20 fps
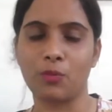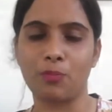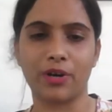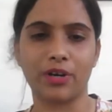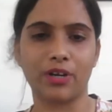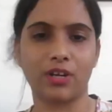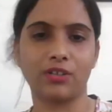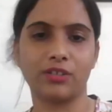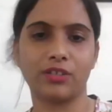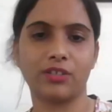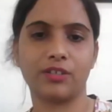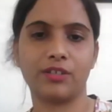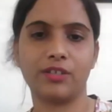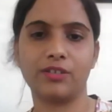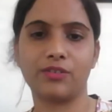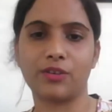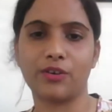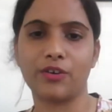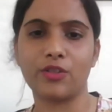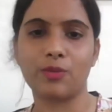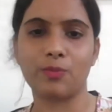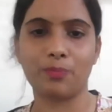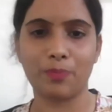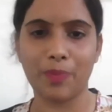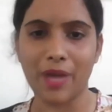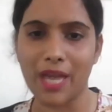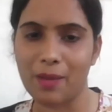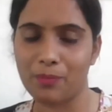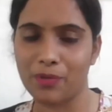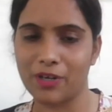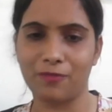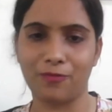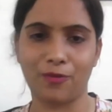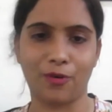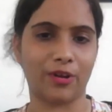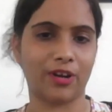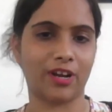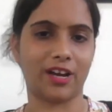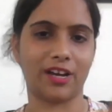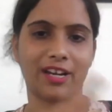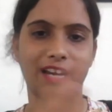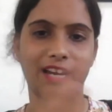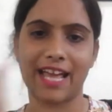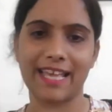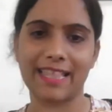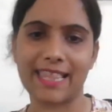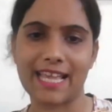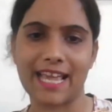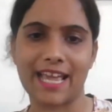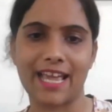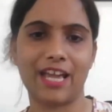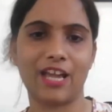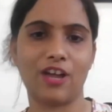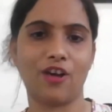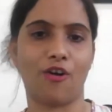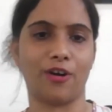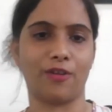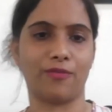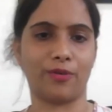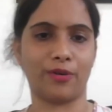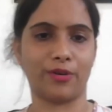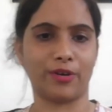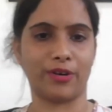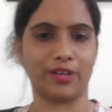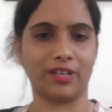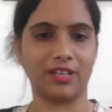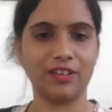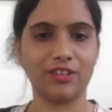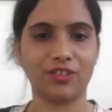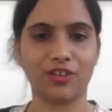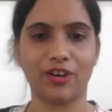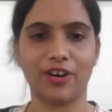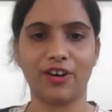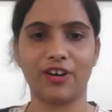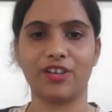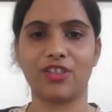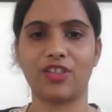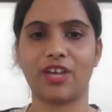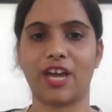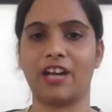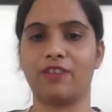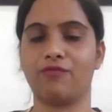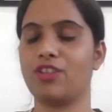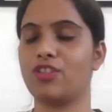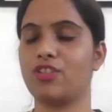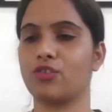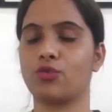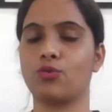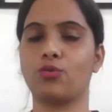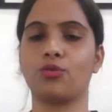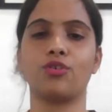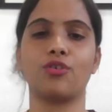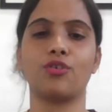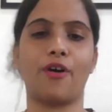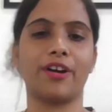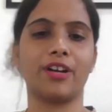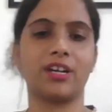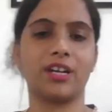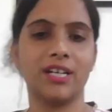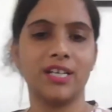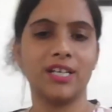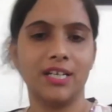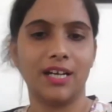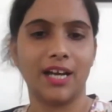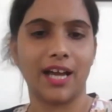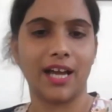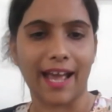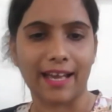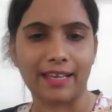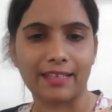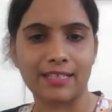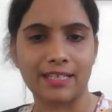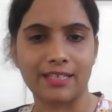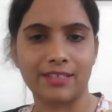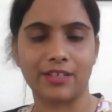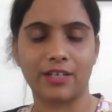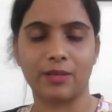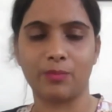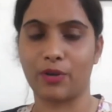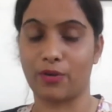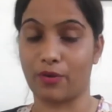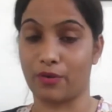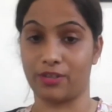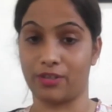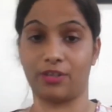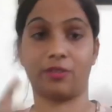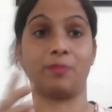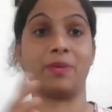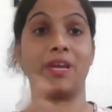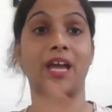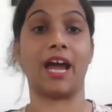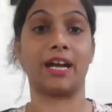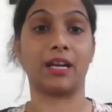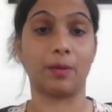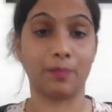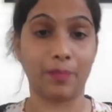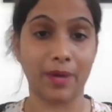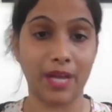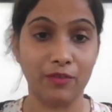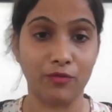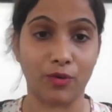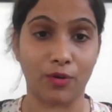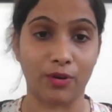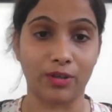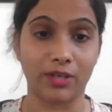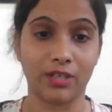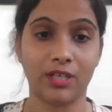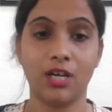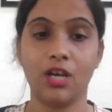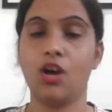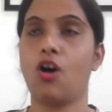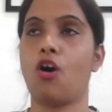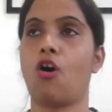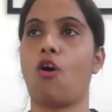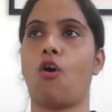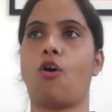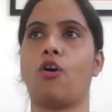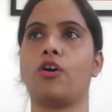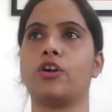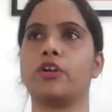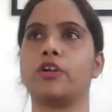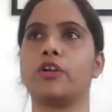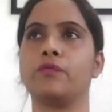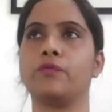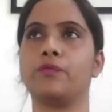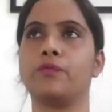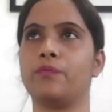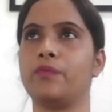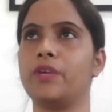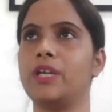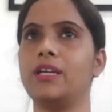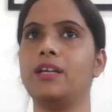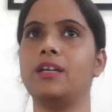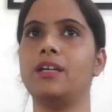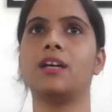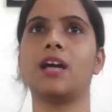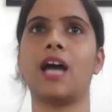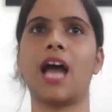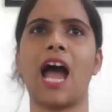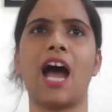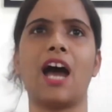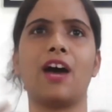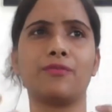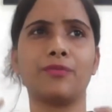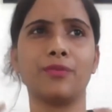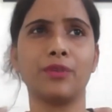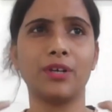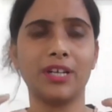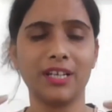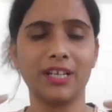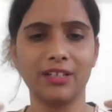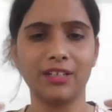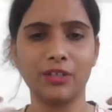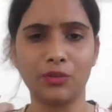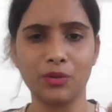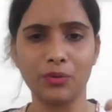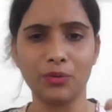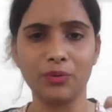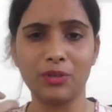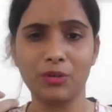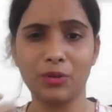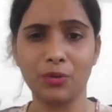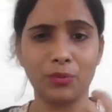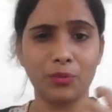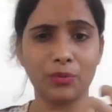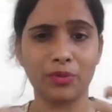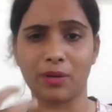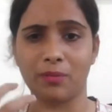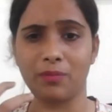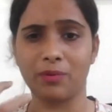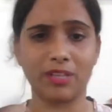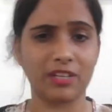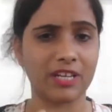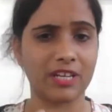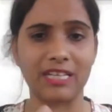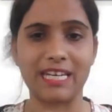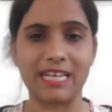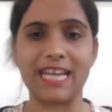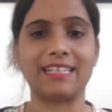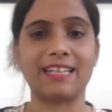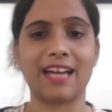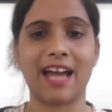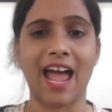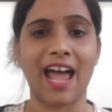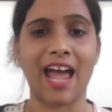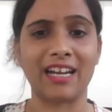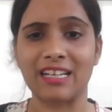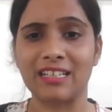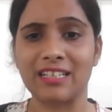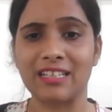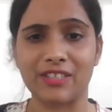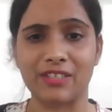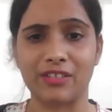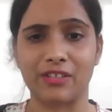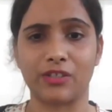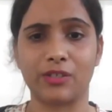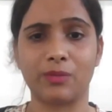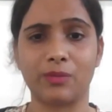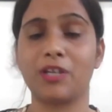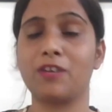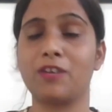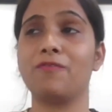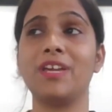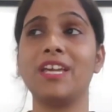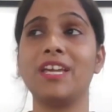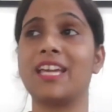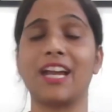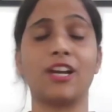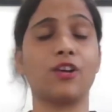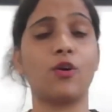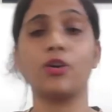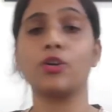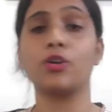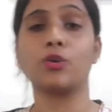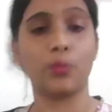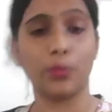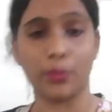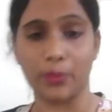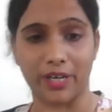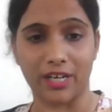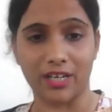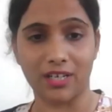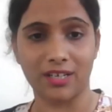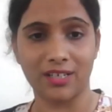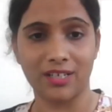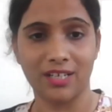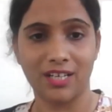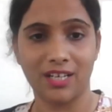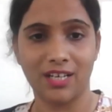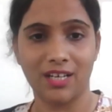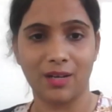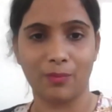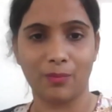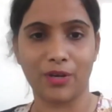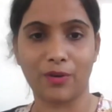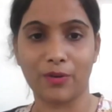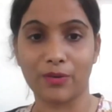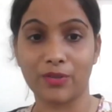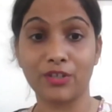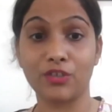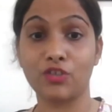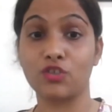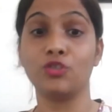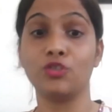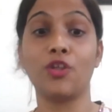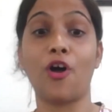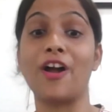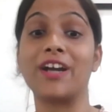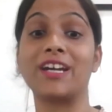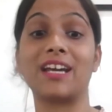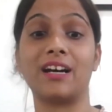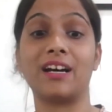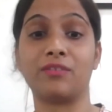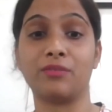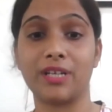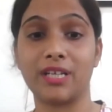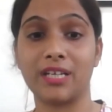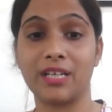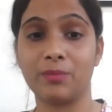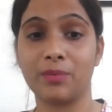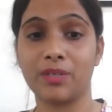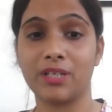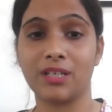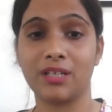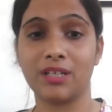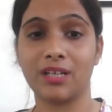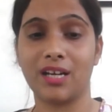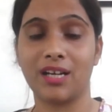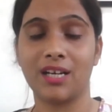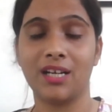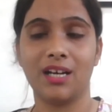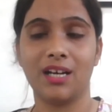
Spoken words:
particular research paper for our essay or for our research, and we just could not access it because it's behind a paywall, or we have to do certain data analysis but we cannot do it because it's not available